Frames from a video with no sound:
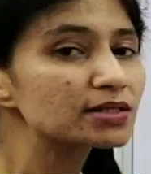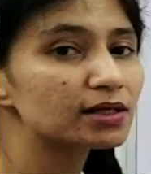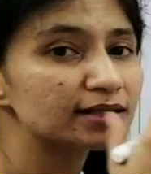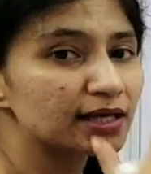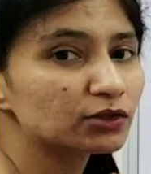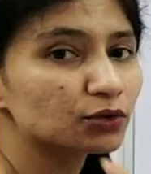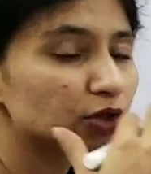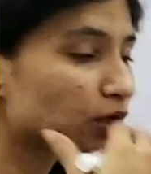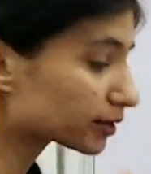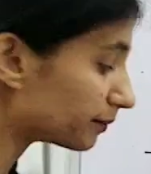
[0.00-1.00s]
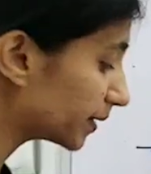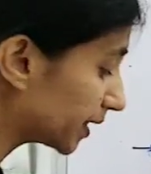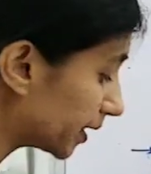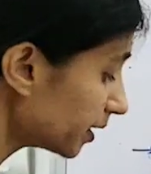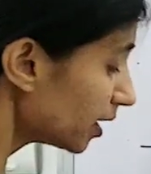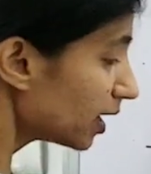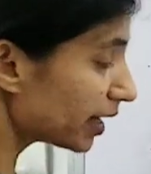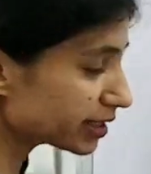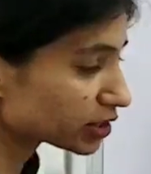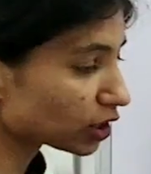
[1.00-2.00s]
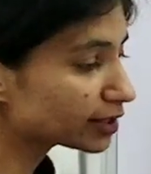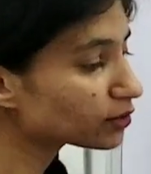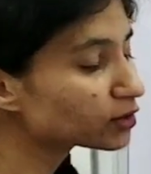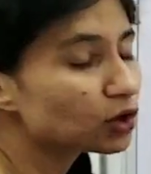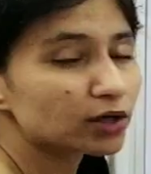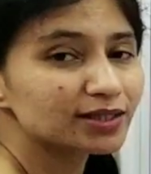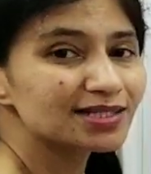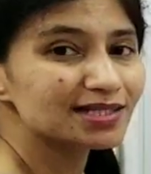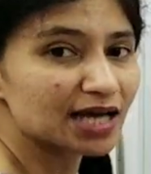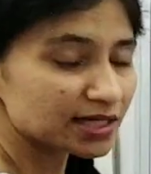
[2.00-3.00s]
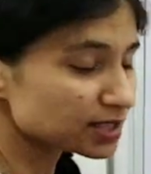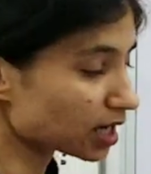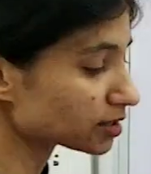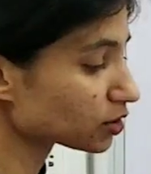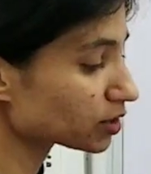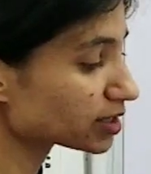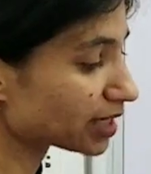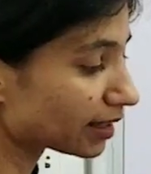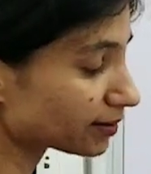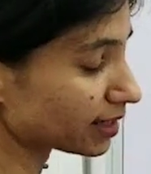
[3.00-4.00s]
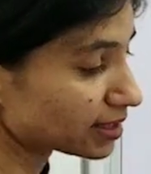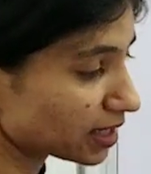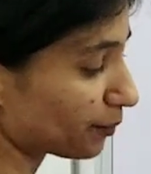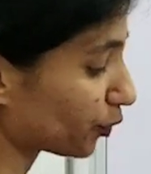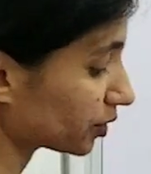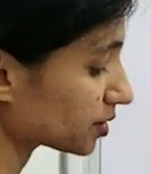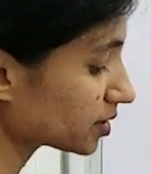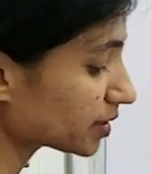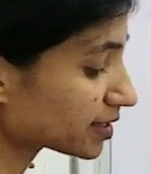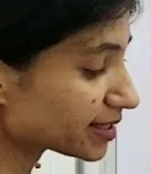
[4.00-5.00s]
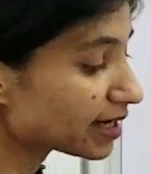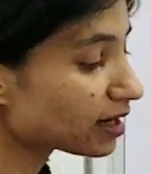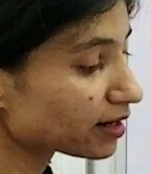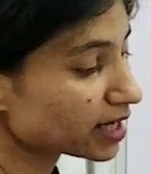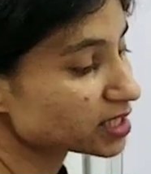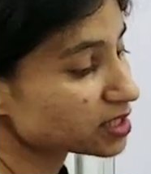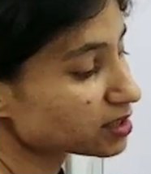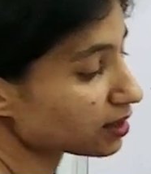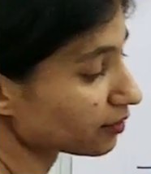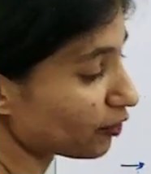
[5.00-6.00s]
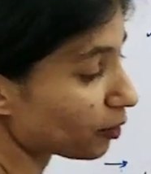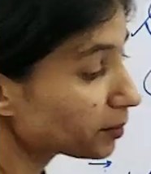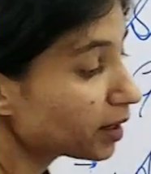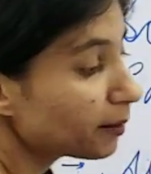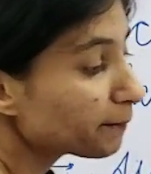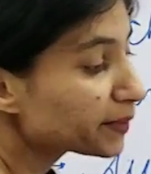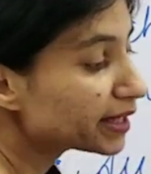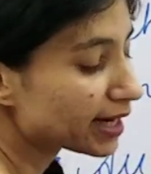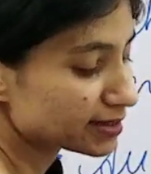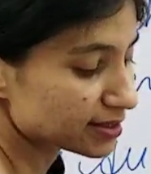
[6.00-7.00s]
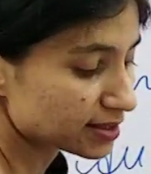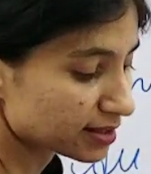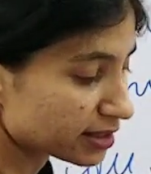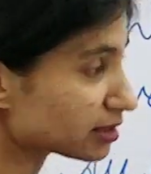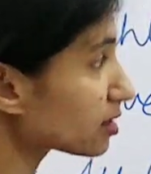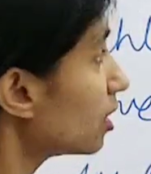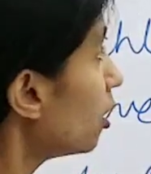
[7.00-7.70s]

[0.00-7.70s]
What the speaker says: cell theory got completed, and cell theory got its last answer, its last hypothesis, that cell arises from pre-existing cells.